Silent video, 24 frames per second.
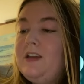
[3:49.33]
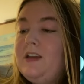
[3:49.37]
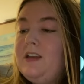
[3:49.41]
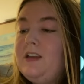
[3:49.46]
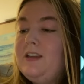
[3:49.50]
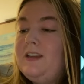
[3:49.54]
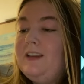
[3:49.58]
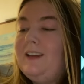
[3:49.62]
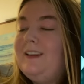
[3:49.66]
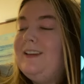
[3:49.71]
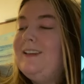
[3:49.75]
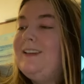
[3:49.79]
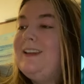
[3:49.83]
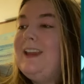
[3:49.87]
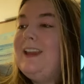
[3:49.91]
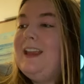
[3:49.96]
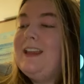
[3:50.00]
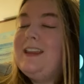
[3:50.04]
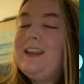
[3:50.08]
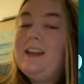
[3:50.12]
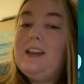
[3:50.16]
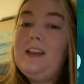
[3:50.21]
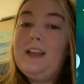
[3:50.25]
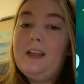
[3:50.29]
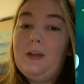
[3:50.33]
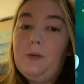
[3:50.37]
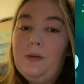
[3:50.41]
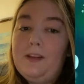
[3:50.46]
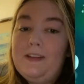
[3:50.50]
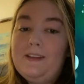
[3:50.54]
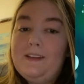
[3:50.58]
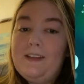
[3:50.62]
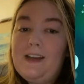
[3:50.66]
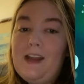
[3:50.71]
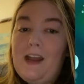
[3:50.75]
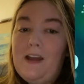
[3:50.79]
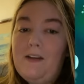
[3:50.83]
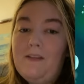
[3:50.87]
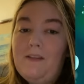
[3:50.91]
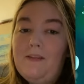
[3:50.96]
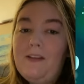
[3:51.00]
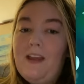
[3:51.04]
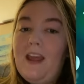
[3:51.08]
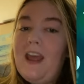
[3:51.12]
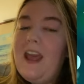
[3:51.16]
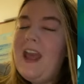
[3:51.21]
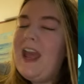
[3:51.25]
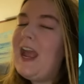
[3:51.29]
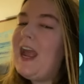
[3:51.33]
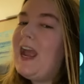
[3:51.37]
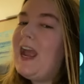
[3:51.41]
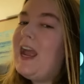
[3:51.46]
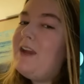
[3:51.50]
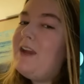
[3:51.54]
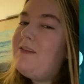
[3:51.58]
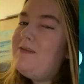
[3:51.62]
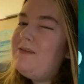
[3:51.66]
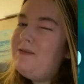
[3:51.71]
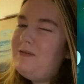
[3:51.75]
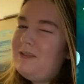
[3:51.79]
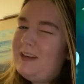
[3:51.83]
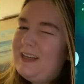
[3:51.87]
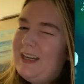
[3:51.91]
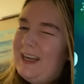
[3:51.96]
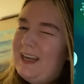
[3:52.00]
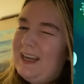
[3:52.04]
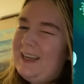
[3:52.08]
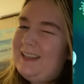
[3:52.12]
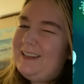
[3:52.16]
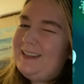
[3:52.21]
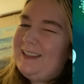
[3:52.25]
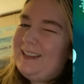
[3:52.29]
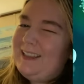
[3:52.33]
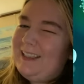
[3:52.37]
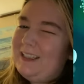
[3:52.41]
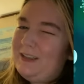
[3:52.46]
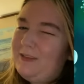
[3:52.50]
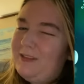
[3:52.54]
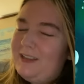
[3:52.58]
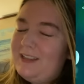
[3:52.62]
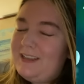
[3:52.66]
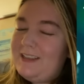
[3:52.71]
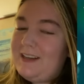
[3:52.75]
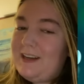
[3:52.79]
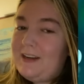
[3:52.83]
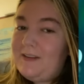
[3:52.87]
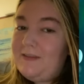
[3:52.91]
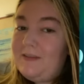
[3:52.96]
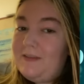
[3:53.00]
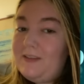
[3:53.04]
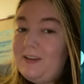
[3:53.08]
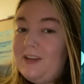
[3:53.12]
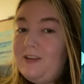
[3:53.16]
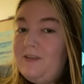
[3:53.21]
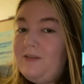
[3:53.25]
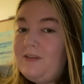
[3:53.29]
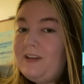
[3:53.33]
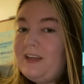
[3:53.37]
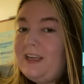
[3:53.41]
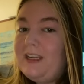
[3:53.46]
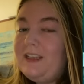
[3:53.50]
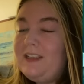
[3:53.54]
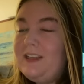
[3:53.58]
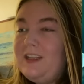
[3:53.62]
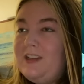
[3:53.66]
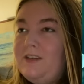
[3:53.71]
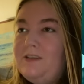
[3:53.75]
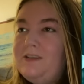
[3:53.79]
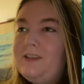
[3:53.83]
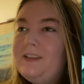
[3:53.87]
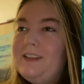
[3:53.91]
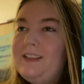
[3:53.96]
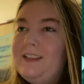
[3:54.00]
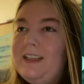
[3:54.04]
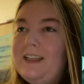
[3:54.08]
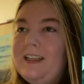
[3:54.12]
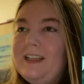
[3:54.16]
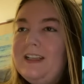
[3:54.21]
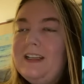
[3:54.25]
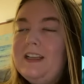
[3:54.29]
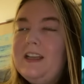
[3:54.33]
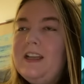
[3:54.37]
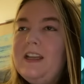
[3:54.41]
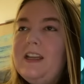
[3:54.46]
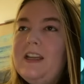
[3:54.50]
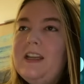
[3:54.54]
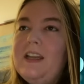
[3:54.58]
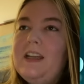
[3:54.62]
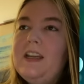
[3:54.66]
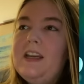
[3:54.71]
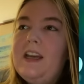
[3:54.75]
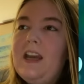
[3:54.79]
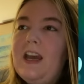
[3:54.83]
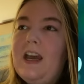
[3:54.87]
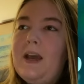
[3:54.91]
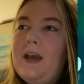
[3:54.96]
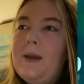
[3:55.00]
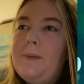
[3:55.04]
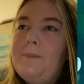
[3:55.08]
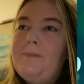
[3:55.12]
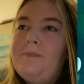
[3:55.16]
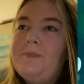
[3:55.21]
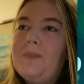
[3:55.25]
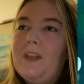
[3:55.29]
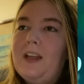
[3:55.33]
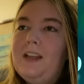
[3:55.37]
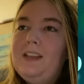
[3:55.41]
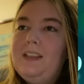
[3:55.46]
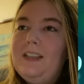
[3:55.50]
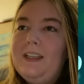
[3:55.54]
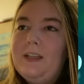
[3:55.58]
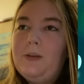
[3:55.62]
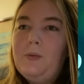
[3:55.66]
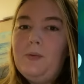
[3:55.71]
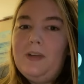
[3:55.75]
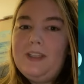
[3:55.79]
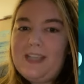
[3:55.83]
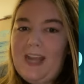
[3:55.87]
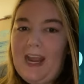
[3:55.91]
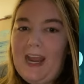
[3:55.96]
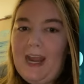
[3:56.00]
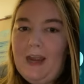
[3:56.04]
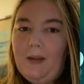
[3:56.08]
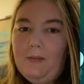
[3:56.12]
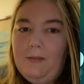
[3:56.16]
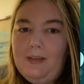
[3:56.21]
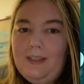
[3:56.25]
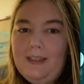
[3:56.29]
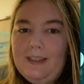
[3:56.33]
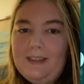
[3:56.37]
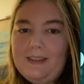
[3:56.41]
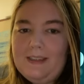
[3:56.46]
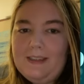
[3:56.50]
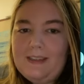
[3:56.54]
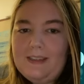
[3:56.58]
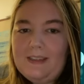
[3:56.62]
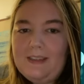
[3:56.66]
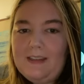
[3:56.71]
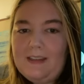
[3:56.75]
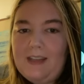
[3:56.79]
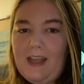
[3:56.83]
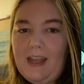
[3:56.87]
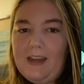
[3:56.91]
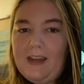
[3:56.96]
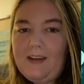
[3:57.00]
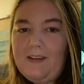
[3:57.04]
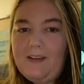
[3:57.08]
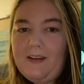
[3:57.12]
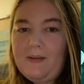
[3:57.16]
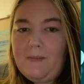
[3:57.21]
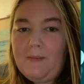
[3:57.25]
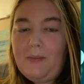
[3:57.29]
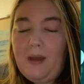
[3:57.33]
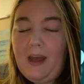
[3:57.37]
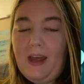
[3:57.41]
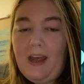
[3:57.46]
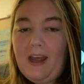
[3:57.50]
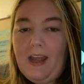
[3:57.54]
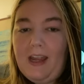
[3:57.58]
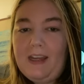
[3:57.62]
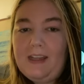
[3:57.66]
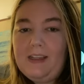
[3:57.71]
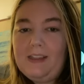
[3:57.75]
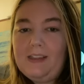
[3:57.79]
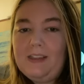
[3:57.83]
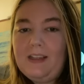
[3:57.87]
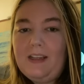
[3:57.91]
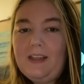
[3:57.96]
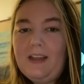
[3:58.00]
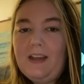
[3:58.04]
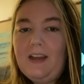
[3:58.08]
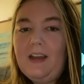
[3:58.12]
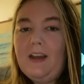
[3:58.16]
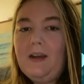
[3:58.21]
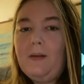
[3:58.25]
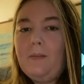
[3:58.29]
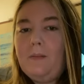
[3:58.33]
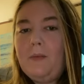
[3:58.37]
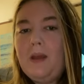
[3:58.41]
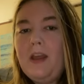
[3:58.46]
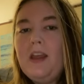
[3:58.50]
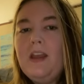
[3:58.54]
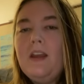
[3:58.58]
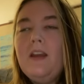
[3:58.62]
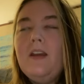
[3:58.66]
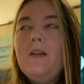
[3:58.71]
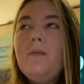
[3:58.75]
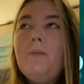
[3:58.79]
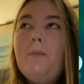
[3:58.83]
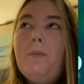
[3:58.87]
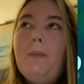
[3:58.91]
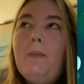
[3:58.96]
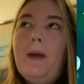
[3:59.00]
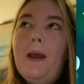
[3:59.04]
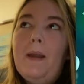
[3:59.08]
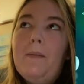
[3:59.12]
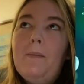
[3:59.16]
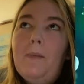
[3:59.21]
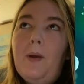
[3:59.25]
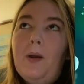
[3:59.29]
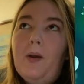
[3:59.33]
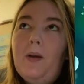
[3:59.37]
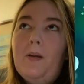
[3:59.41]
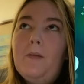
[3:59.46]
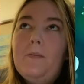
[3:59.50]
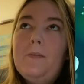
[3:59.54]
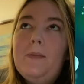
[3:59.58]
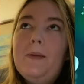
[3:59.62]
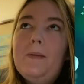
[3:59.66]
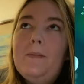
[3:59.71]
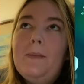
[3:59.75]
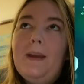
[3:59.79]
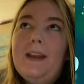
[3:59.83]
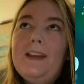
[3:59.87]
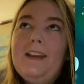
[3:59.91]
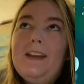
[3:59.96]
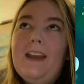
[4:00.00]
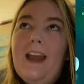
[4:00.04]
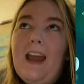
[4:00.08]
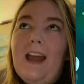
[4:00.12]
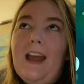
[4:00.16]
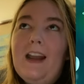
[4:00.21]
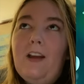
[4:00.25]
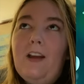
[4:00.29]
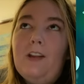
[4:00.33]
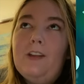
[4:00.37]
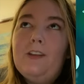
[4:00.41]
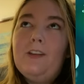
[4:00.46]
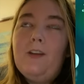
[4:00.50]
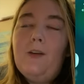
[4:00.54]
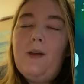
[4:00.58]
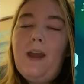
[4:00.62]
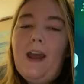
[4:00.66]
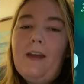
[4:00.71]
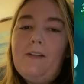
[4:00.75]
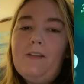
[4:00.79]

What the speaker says: This is like the liquid stuff. Everyone hates the liquid stuff. You can use the liquid tablets that you can buy. My mom and my dad also have